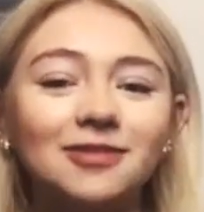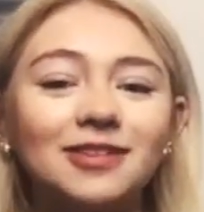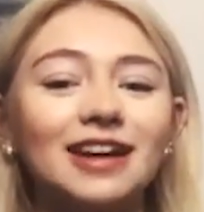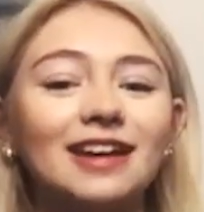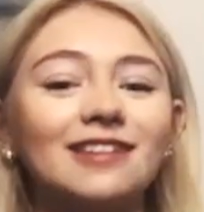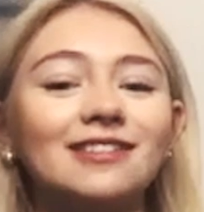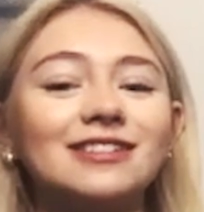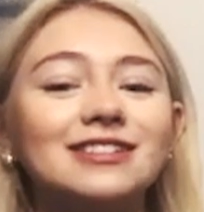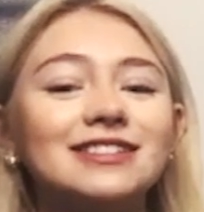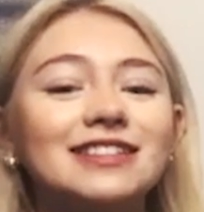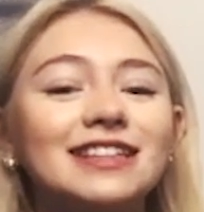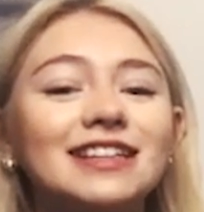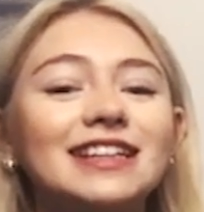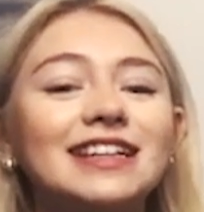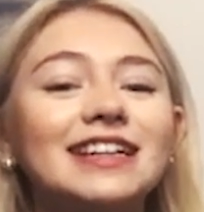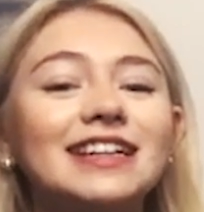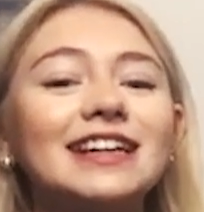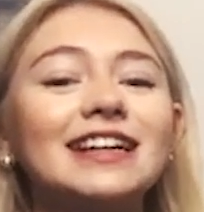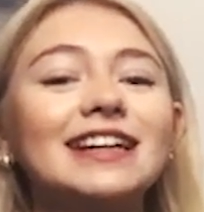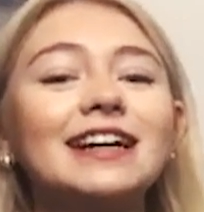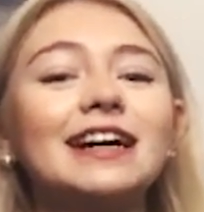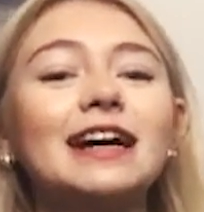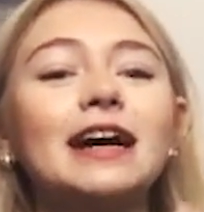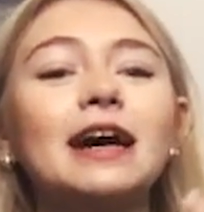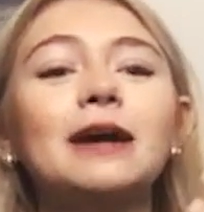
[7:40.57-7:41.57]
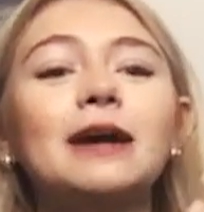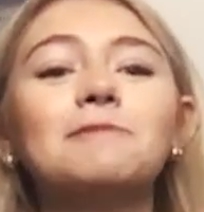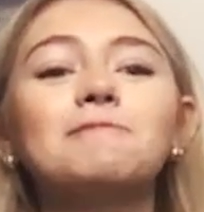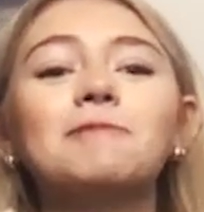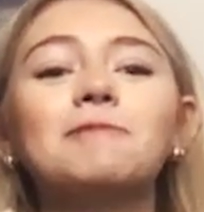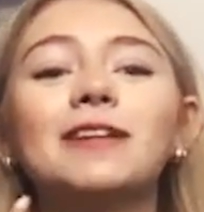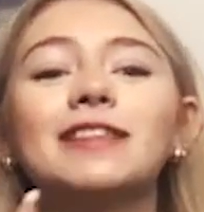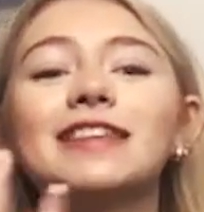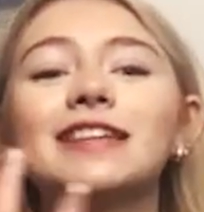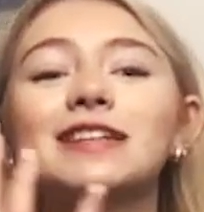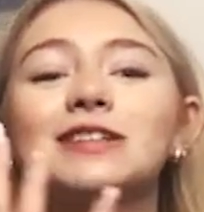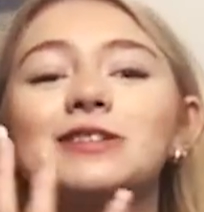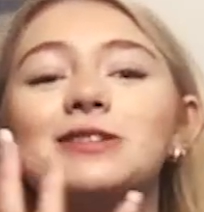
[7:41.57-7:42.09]
And I was like,
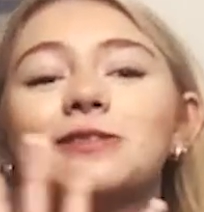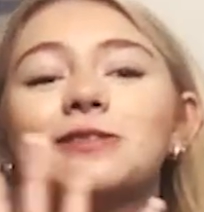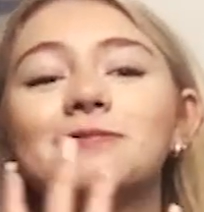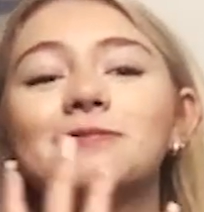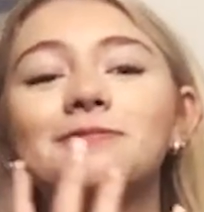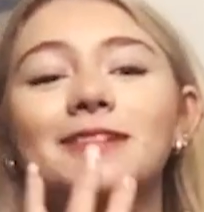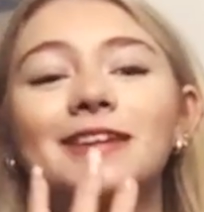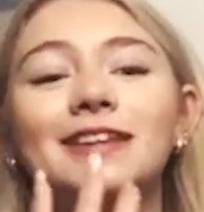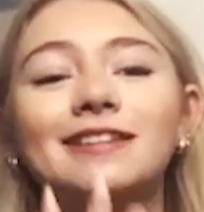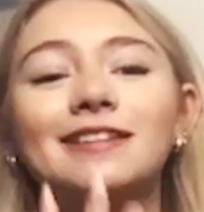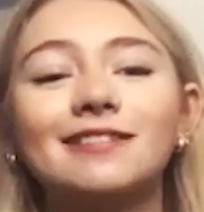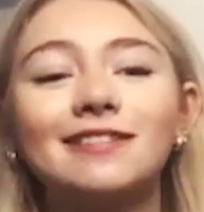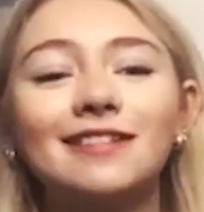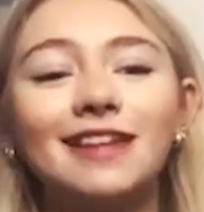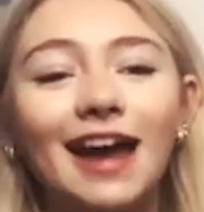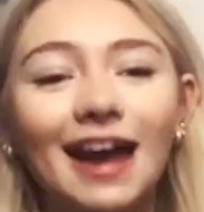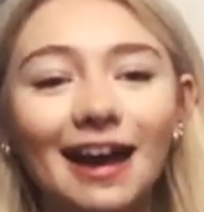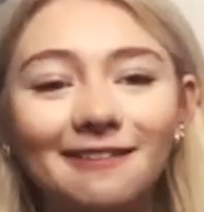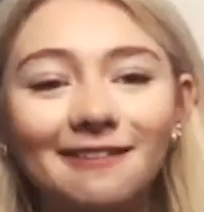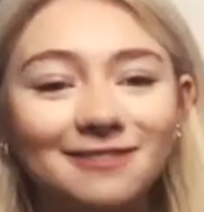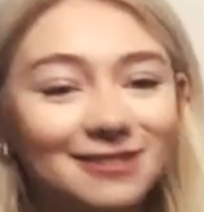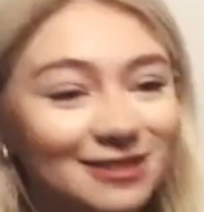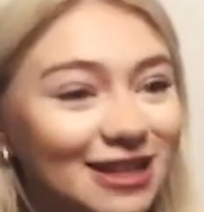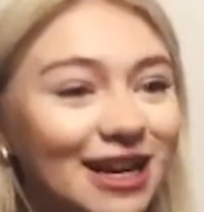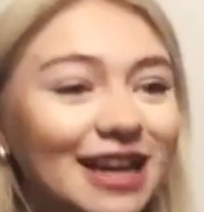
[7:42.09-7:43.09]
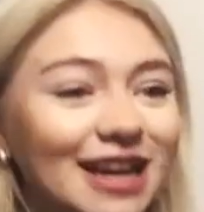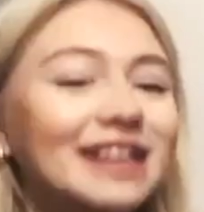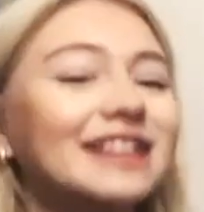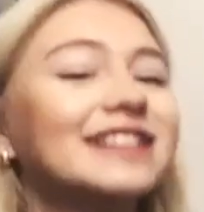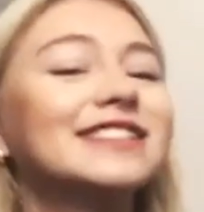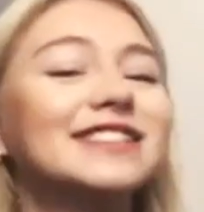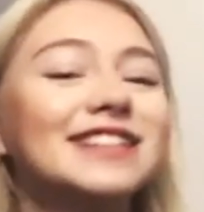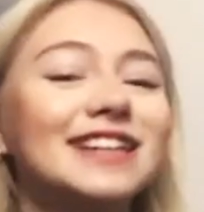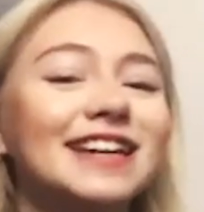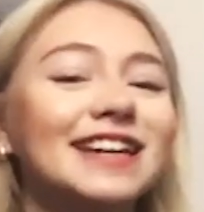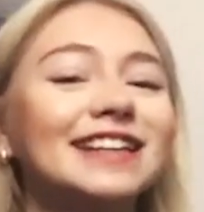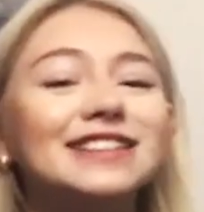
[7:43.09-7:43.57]
but this will be life-changing.